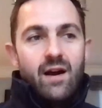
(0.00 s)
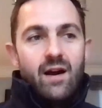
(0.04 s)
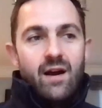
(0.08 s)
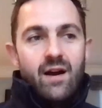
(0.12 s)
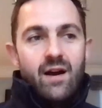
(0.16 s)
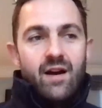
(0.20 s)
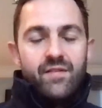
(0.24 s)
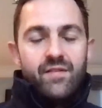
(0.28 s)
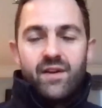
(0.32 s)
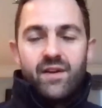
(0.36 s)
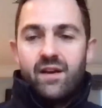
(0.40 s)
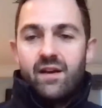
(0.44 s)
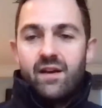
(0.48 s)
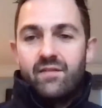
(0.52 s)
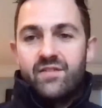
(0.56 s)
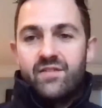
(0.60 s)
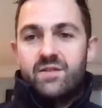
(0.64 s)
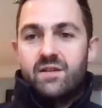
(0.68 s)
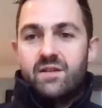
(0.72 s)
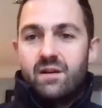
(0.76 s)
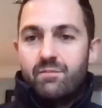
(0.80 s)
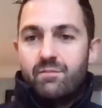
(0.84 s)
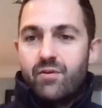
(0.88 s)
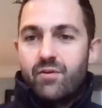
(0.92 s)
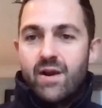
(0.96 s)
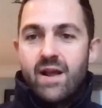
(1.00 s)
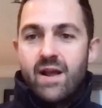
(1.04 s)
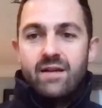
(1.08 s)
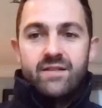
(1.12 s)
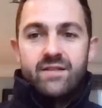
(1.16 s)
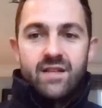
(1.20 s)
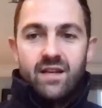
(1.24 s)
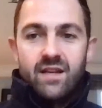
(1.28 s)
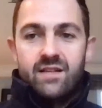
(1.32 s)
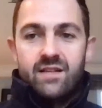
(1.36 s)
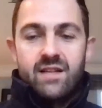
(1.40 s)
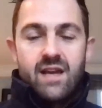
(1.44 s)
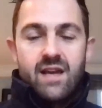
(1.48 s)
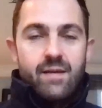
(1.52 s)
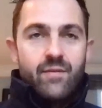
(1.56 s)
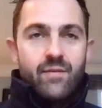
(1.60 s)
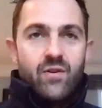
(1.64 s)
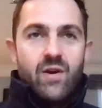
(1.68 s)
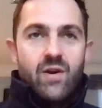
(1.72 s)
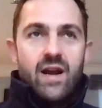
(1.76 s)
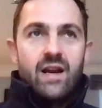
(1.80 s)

I think I'm pronouncing his name